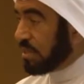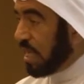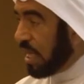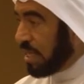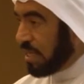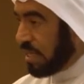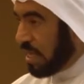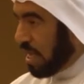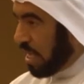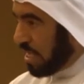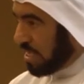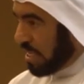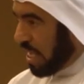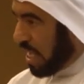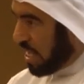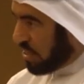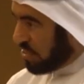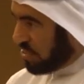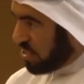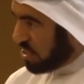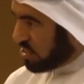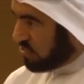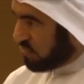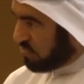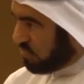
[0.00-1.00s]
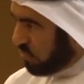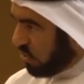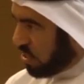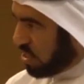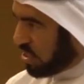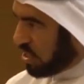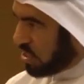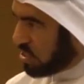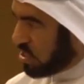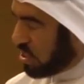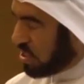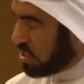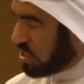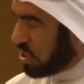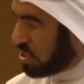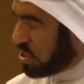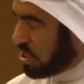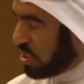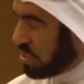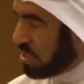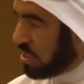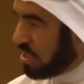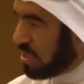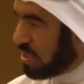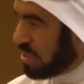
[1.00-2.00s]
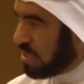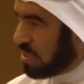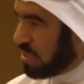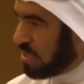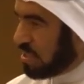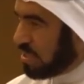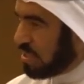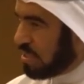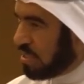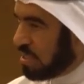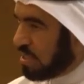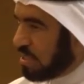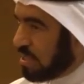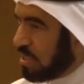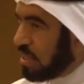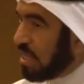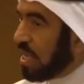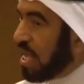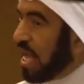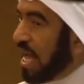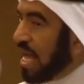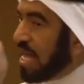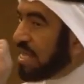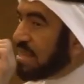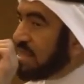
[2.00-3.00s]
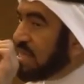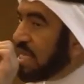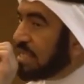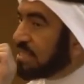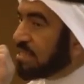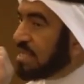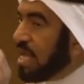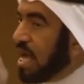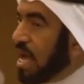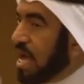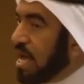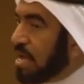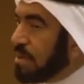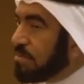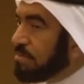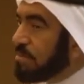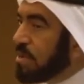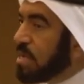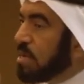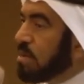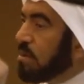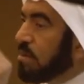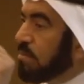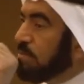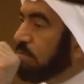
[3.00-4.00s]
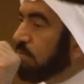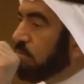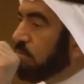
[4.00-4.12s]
And I had this full recognition at the time